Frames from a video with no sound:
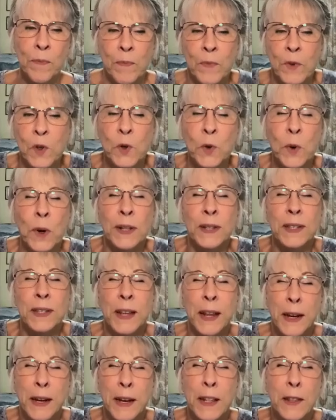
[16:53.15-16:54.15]

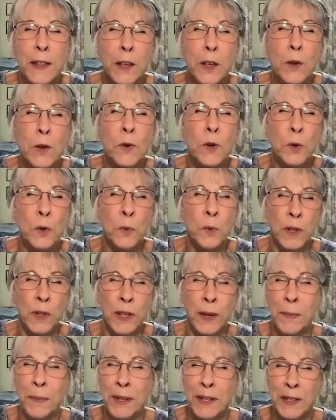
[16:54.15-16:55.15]
transcending the usual
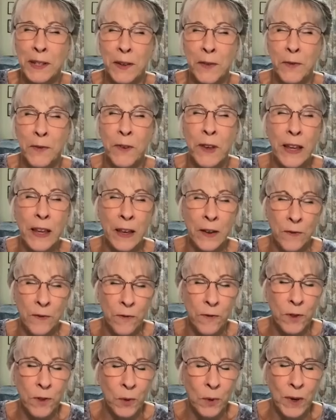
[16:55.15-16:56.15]
limits of
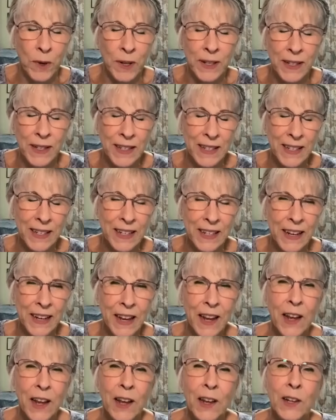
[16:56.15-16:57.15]
influence.
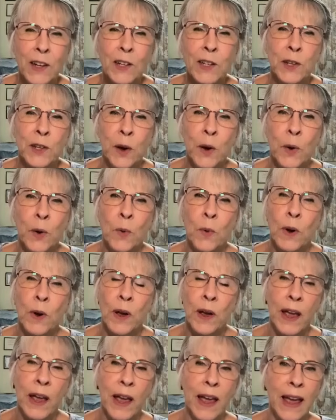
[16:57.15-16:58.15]
So
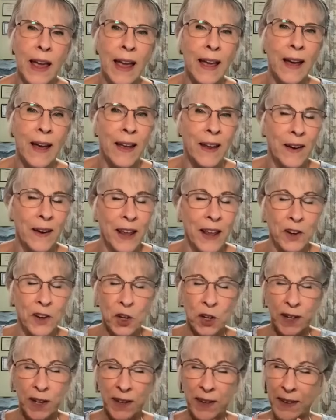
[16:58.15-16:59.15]
it
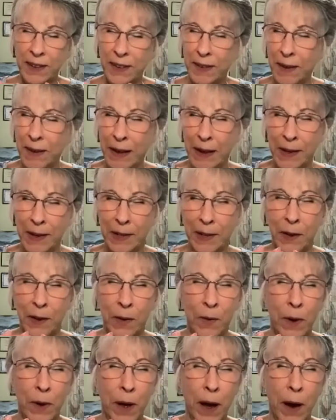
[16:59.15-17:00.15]
just is
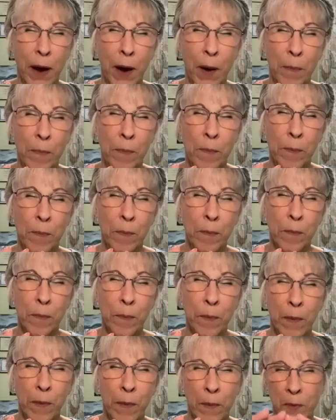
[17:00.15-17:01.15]
a
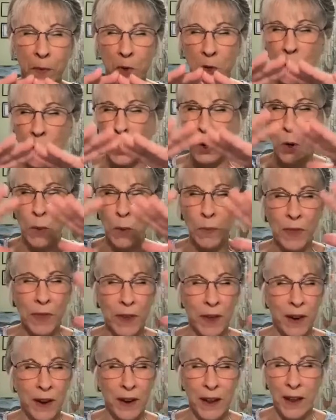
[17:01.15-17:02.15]
term
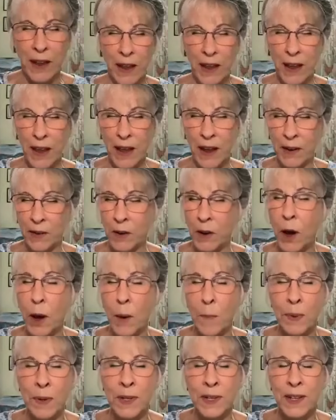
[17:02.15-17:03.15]
that
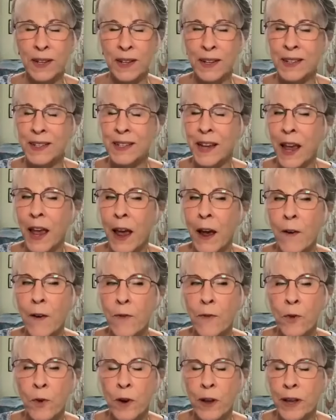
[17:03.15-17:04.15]
encompasses
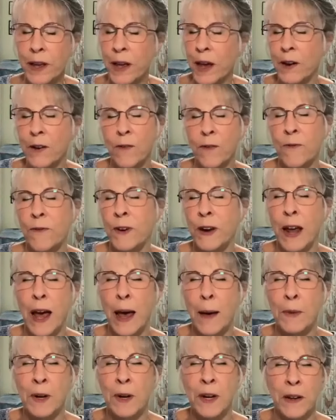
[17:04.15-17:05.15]
every kind of
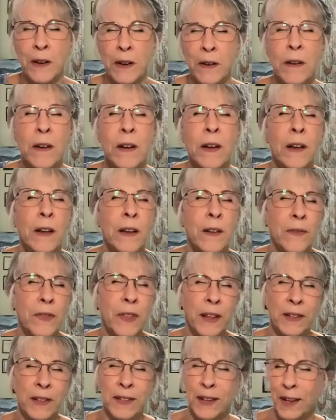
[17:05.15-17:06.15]
phenomenon
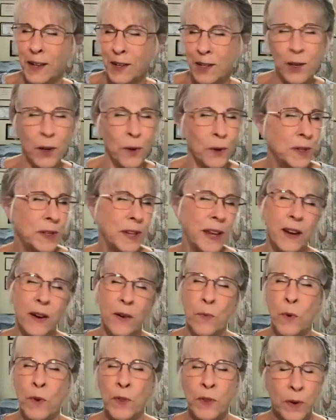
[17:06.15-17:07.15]
that's
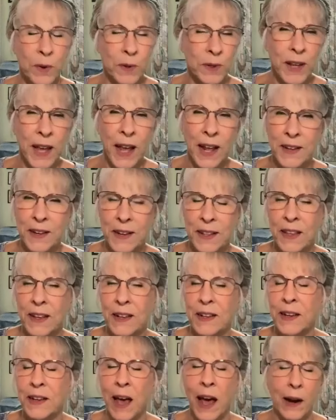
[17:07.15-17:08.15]
associated with those kinds of
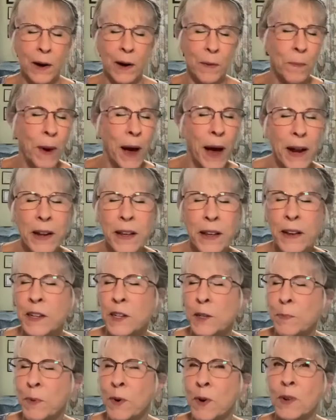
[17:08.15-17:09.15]
things: out-of-body
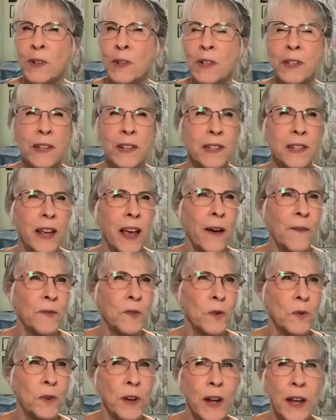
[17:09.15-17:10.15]
experiences,
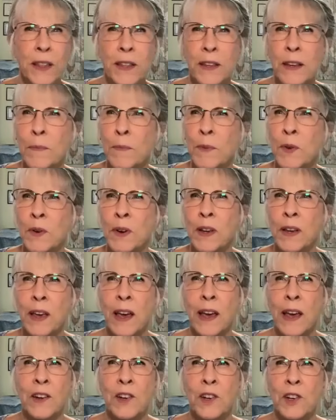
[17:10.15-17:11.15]
after-death
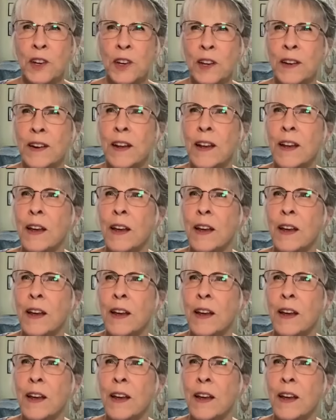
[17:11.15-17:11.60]
communication,